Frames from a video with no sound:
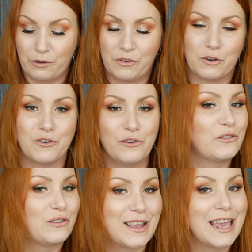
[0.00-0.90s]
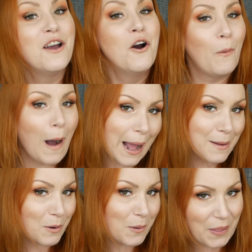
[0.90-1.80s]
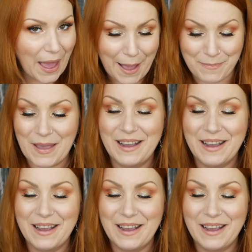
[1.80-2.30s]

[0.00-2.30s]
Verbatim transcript: So if you're curious to see what I bought them.